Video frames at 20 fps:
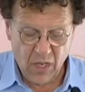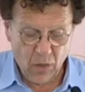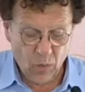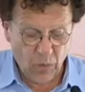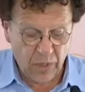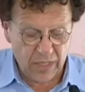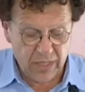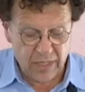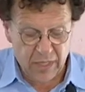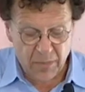
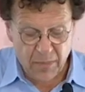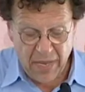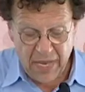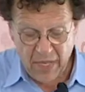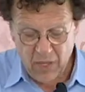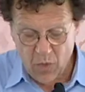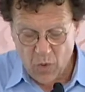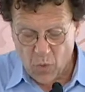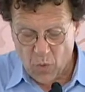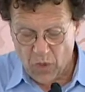Where's the
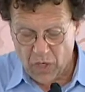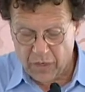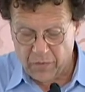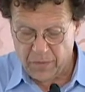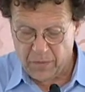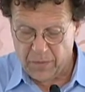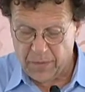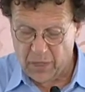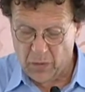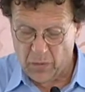man who worked
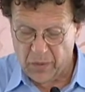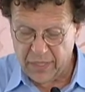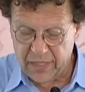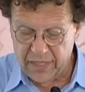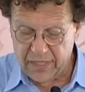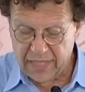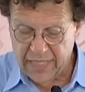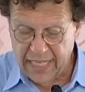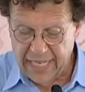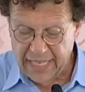for me? Where's
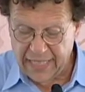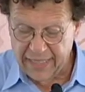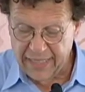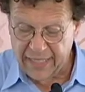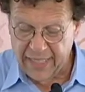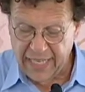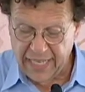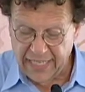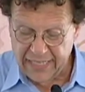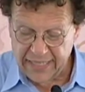the guy at the
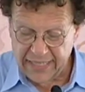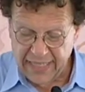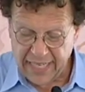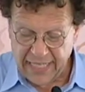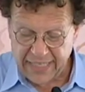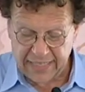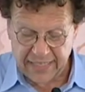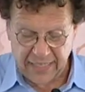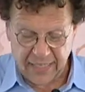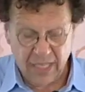next
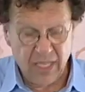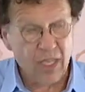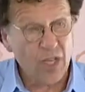desk?